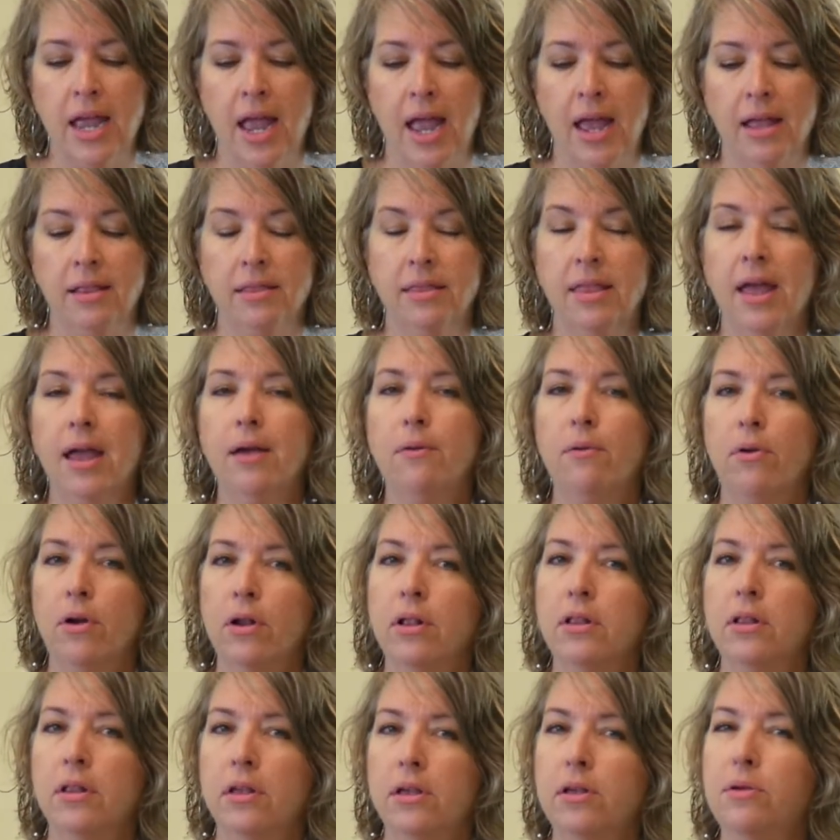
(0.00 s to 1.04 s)
And they were a
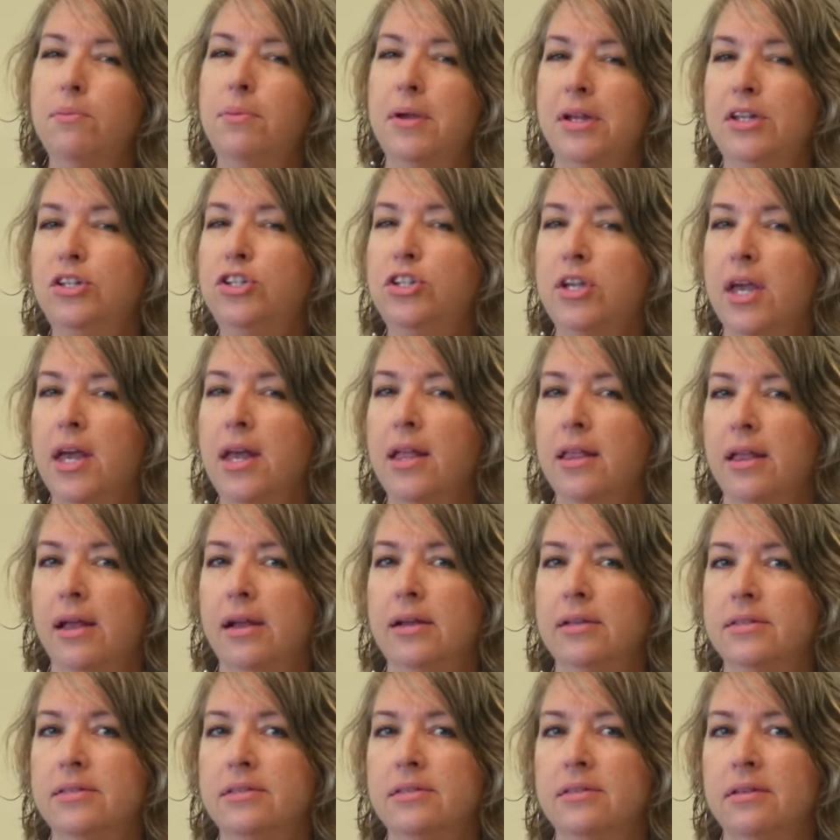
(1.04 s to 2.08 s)
little bit
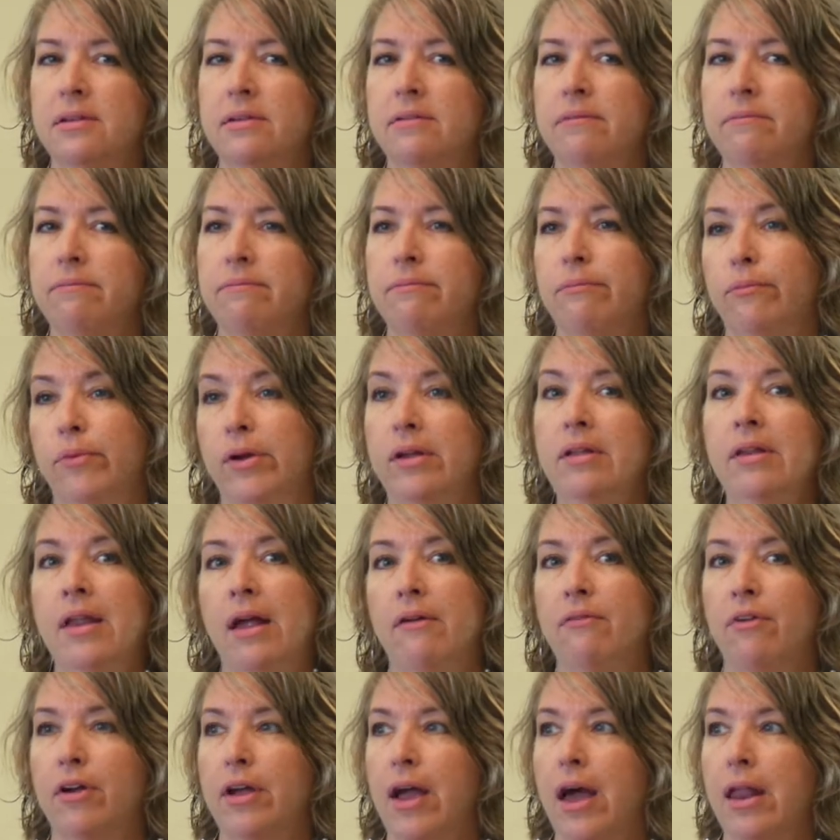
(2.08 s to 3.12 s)
jealous. We
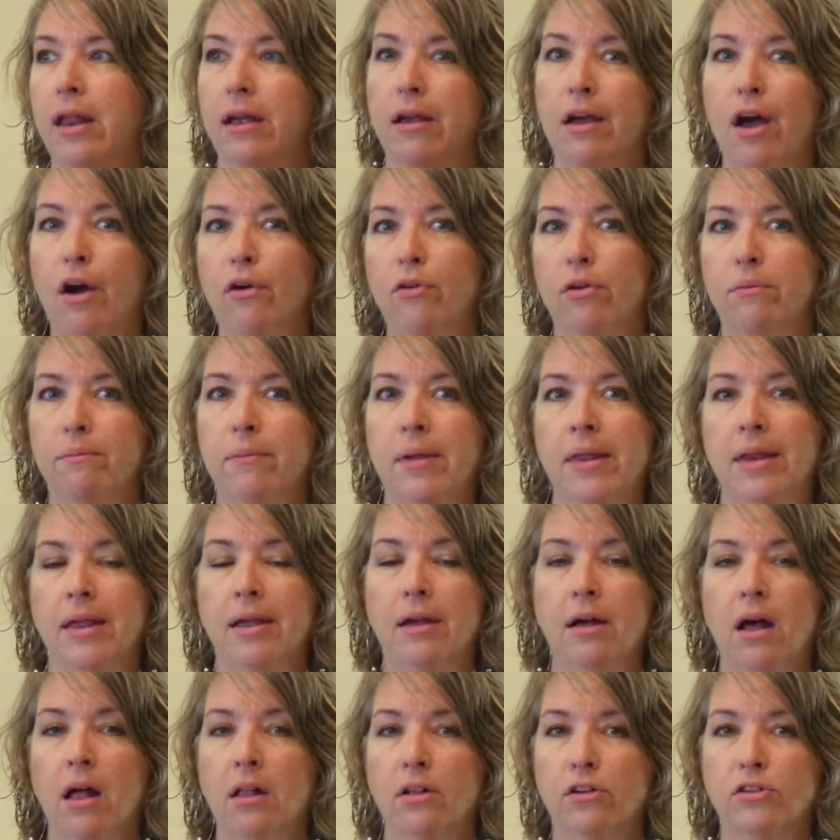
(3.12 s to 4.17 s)
never got a coat of many
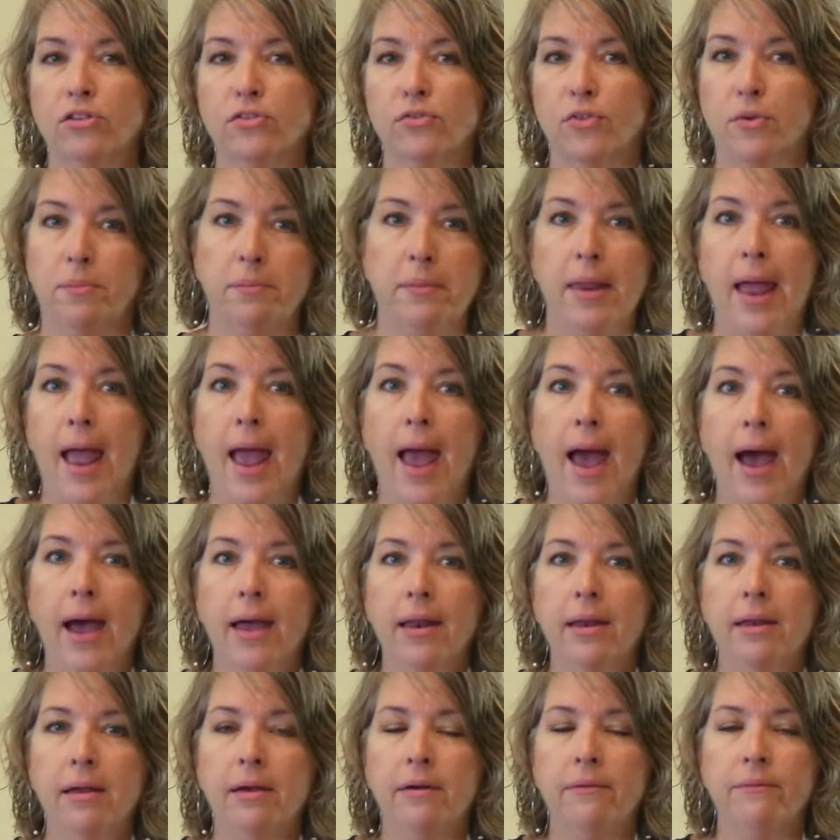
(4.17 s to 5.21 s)
colors from Dad.